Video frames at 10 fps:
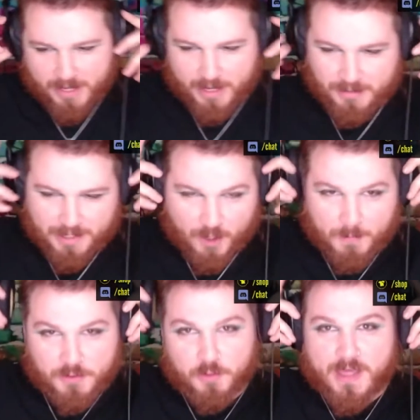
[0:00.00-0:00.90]
getting to hear
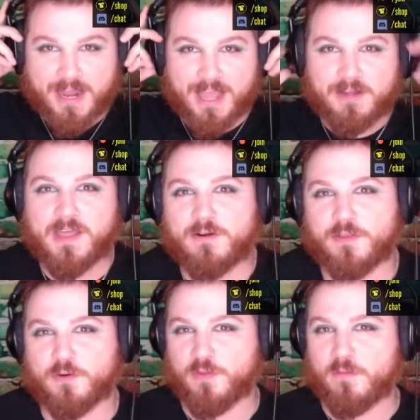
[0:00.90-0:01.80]
me do that
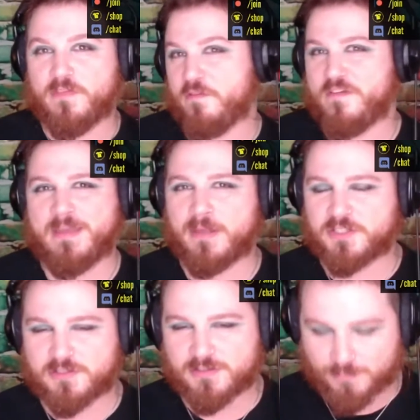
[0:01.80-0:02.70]
the
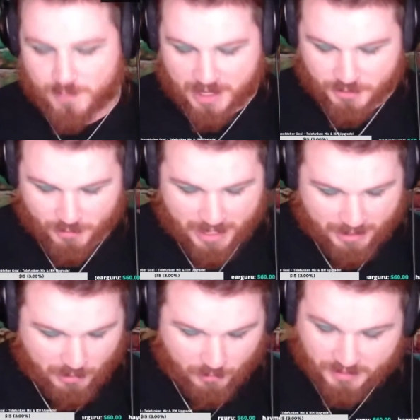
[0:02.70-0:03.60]
famous Roger high
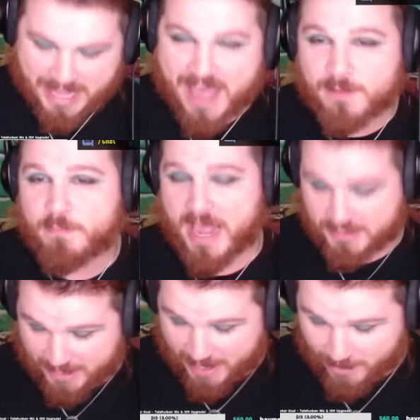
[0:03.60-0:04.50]
note, because Adam
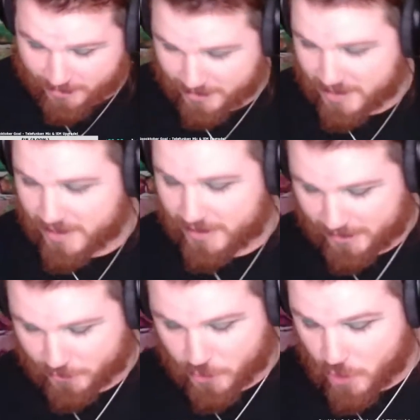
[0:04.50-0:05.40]
Pascal
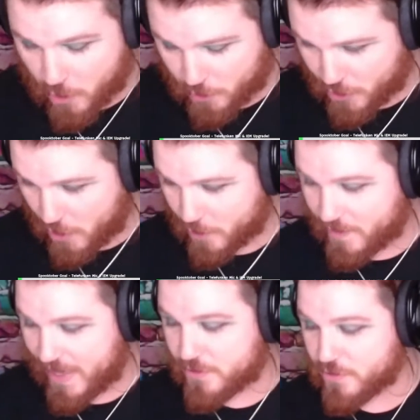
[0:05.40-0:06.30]
is no joke.
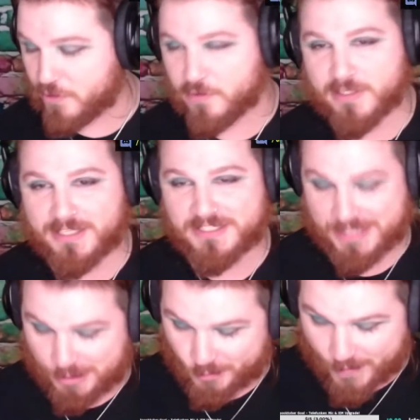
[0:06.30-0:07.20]
That dude is
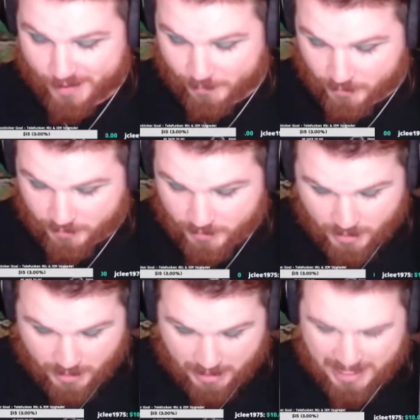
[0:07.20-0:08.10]
incredible.
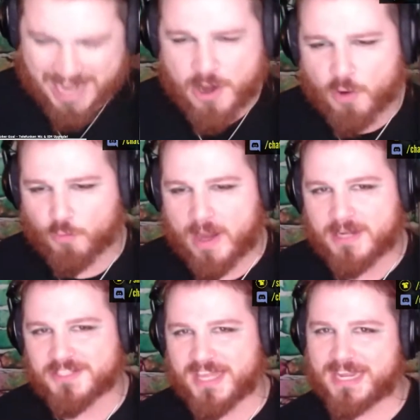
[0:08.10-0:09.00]
I know Rent
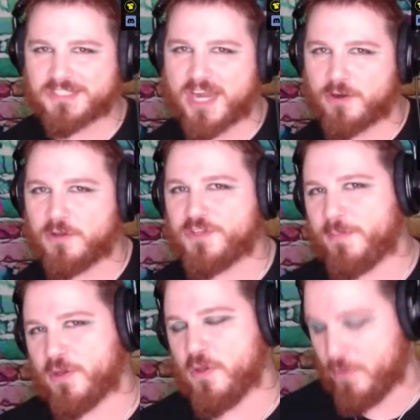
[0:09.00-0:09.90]
is like a
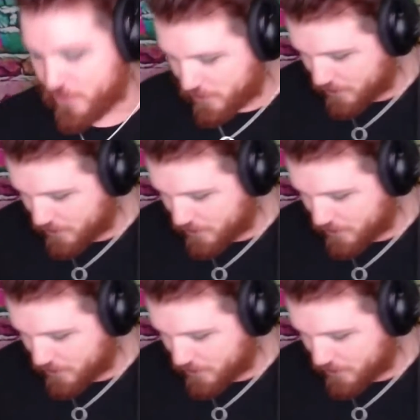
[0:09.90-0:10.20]
stereotypical musical